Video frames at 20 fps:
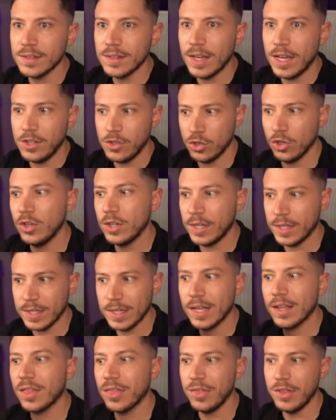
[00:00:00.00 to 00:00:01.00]
and you're going to
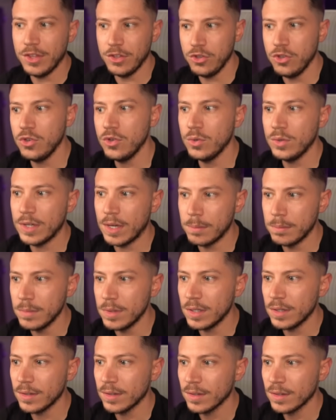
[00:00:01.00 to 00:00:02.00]
get the new number.